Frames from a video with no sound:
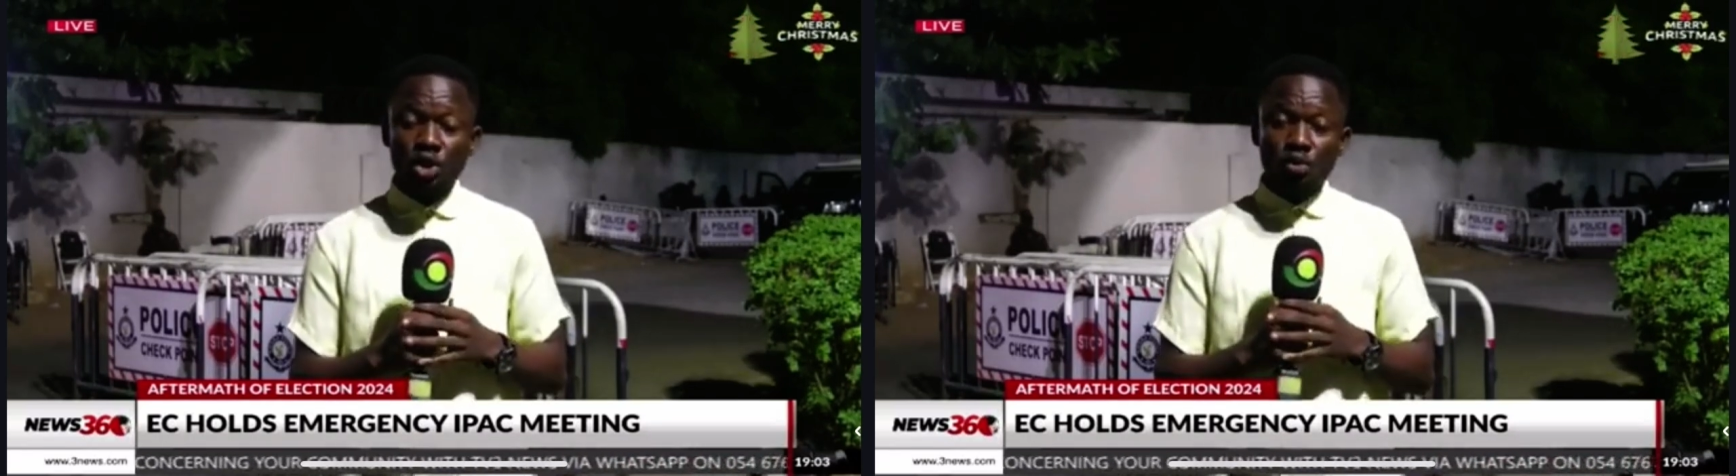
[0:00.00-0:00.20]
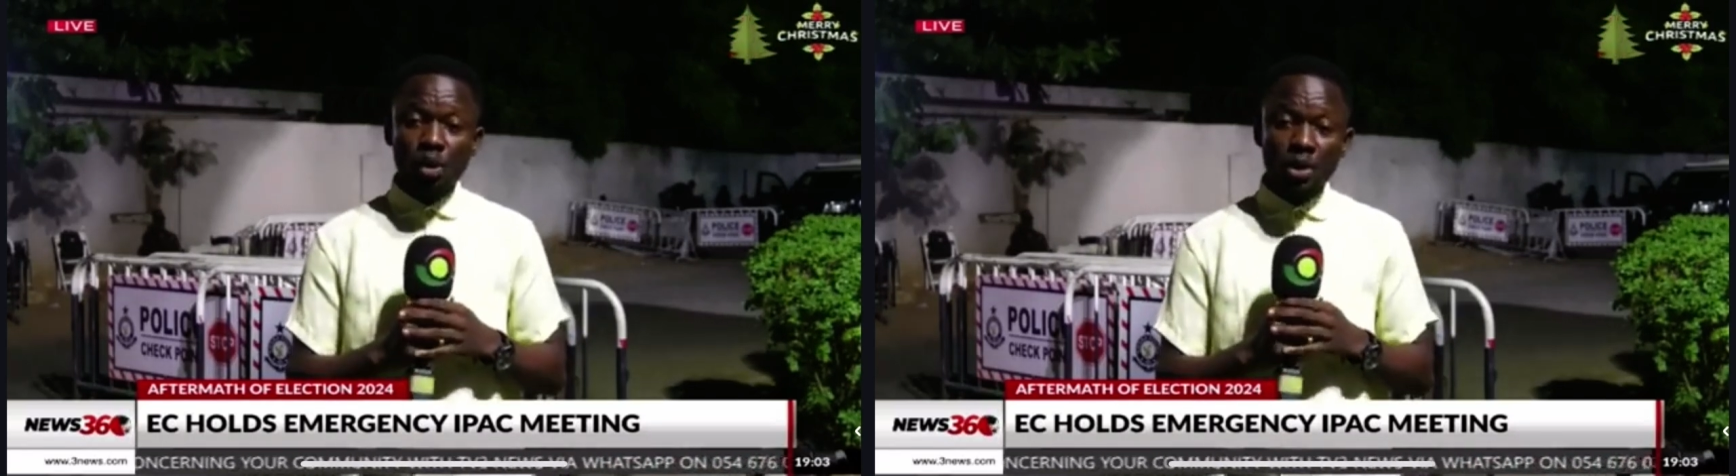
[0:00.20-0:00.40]

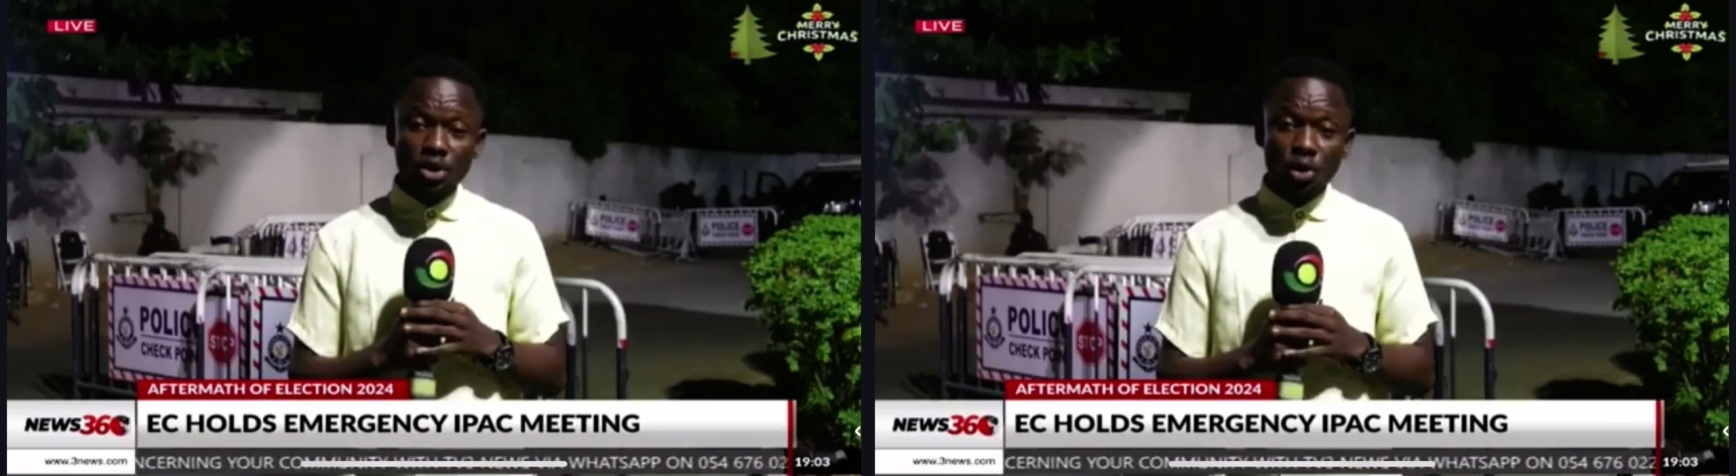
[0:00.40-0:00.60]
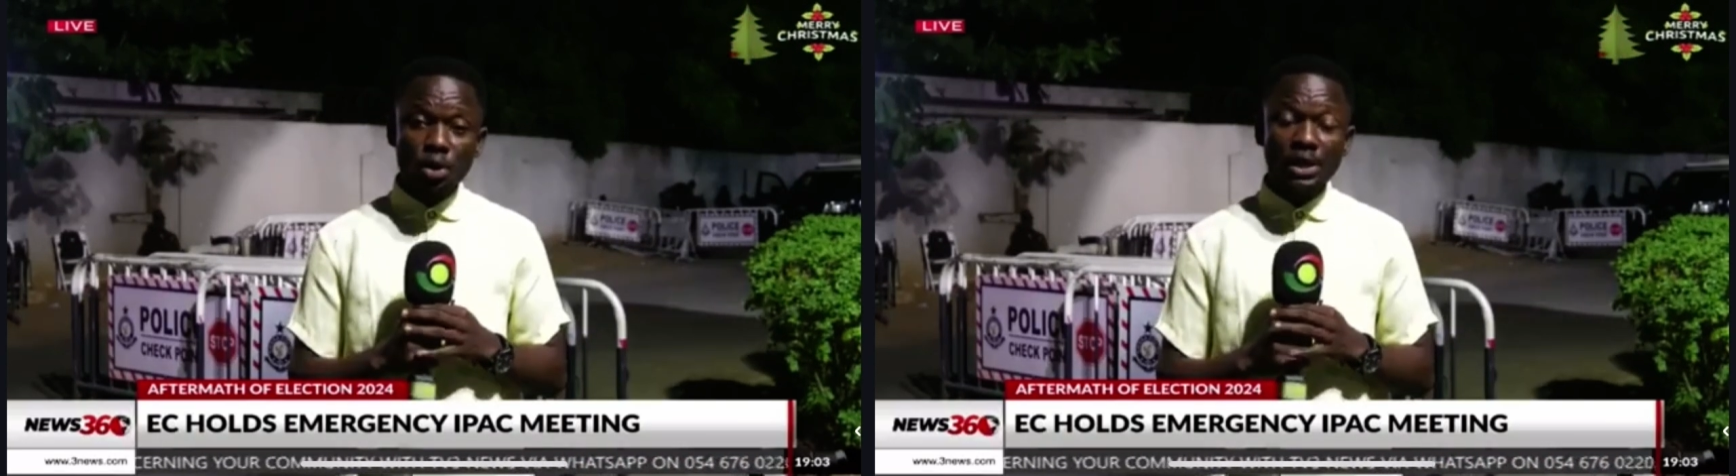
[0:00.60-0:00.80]
What we
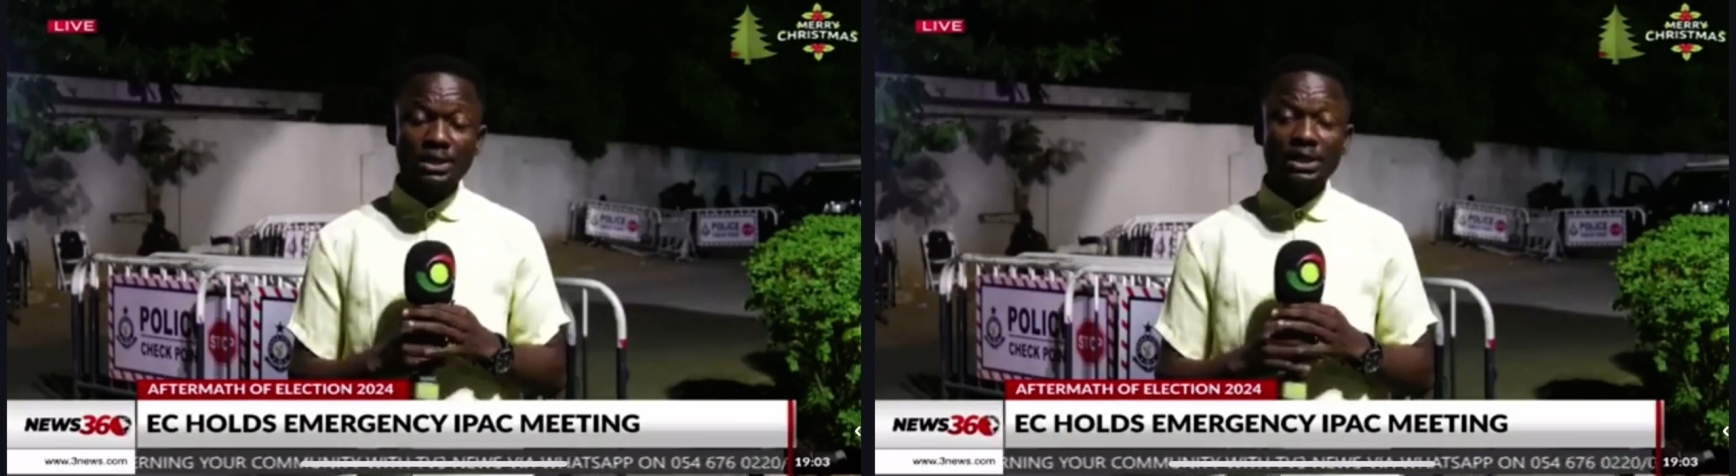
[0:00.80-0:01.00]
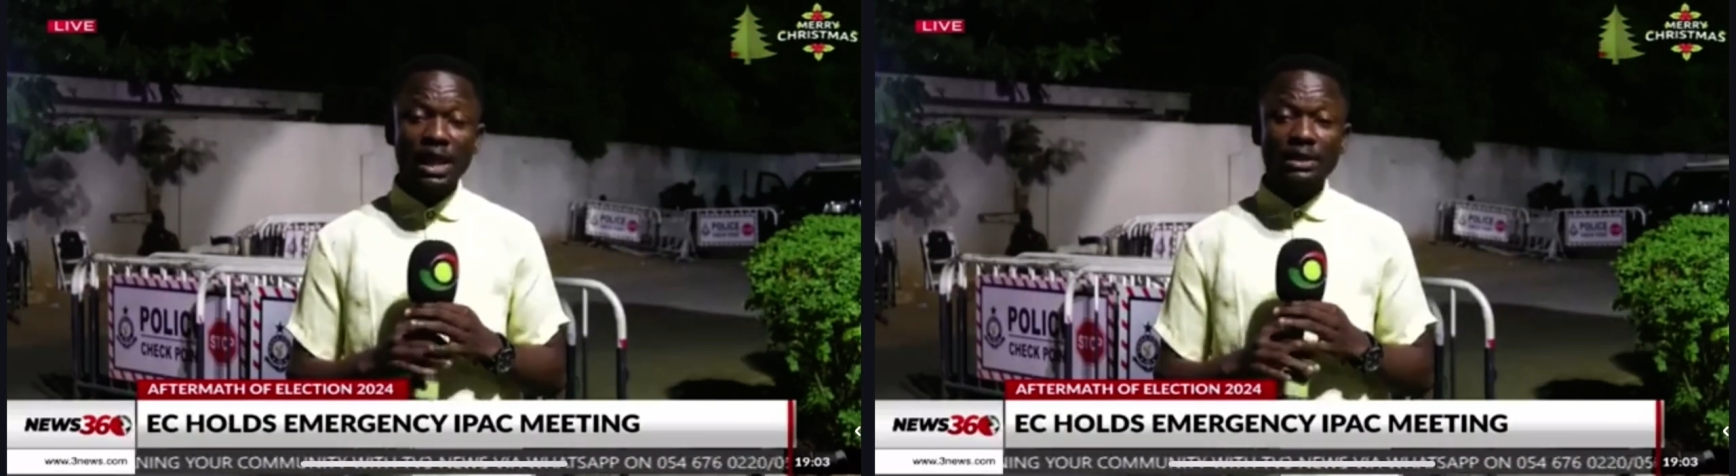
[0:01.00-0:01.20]
know
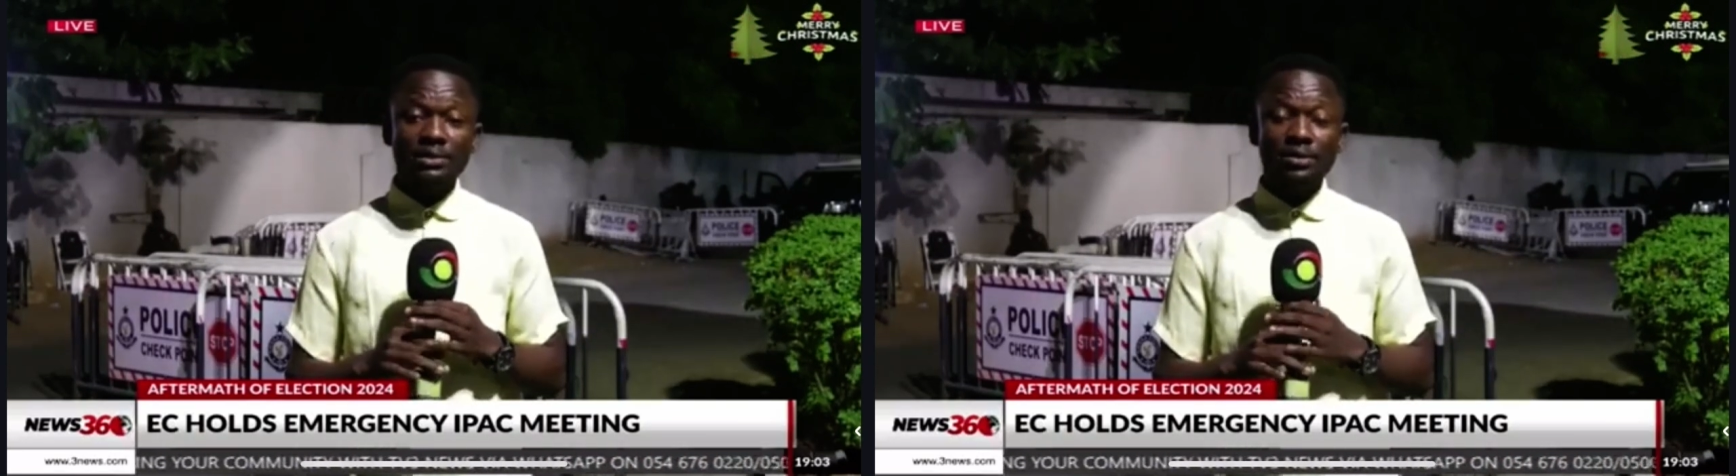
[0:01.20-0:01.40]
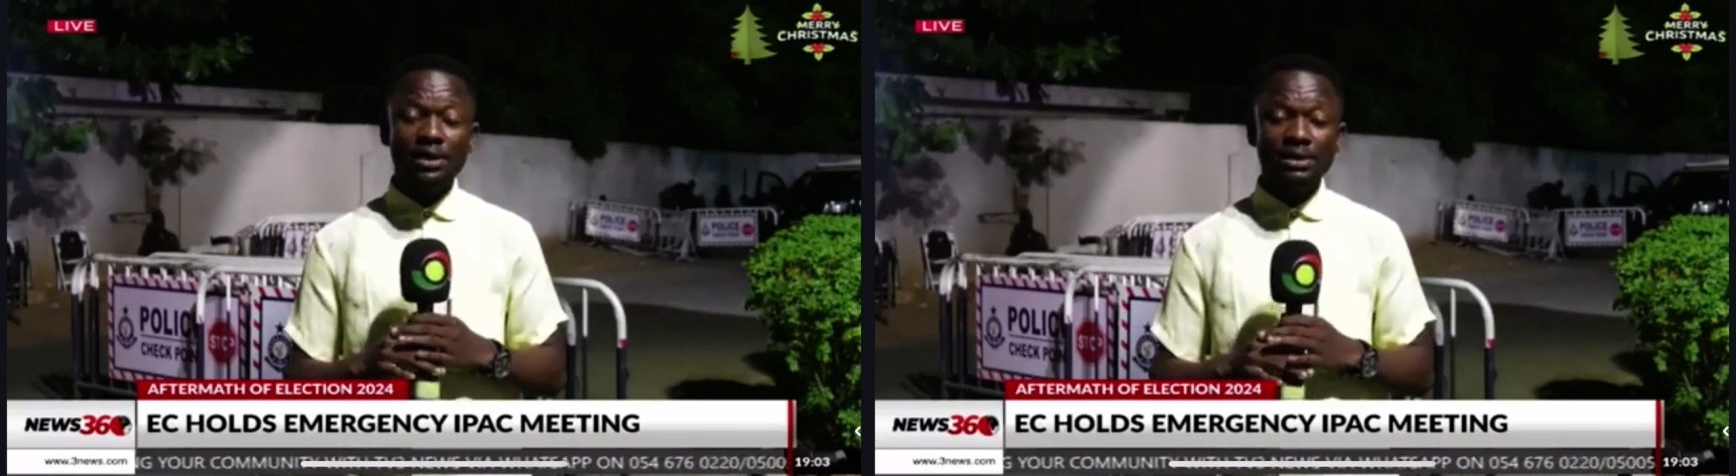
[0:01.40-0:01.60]
is that
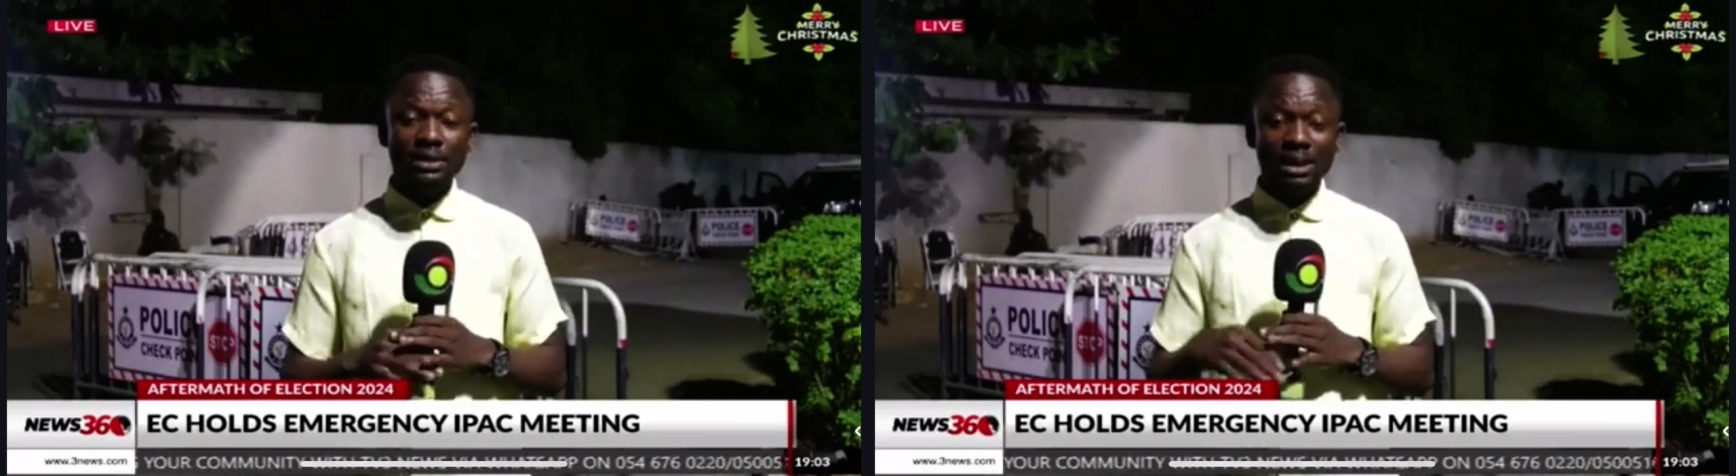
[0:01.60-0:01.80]
this